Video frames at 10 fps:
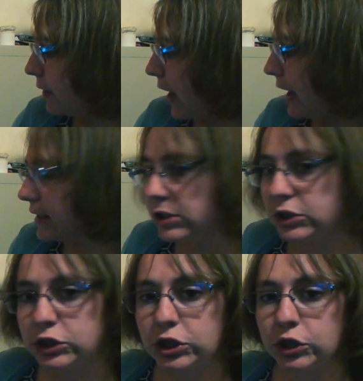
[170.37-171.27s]
plus
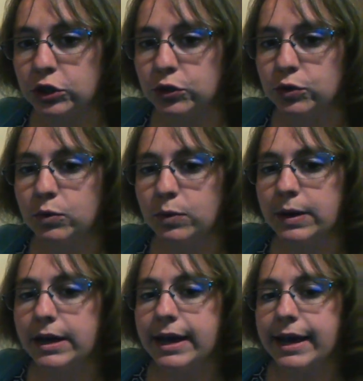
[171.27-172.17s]
2
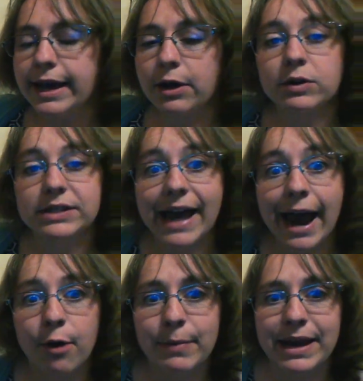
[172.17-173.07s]
equals
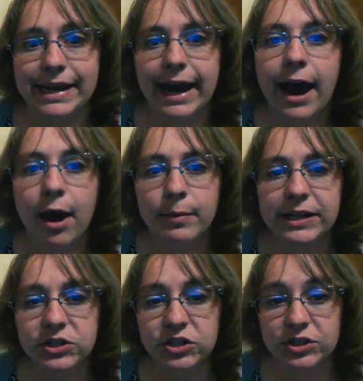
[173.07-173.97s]
how many? How
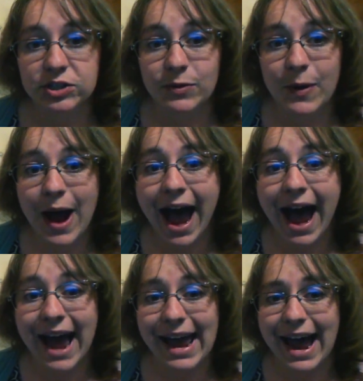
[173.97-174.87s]
many students do
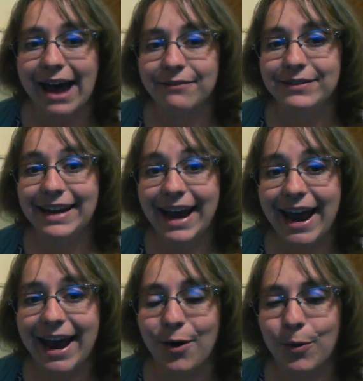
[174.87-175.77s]
I have
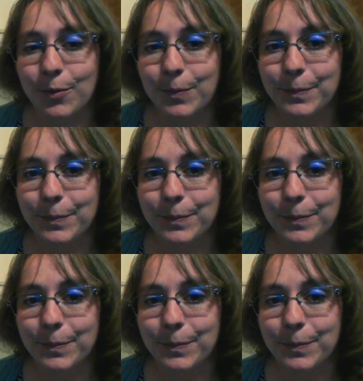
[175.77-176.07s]
now?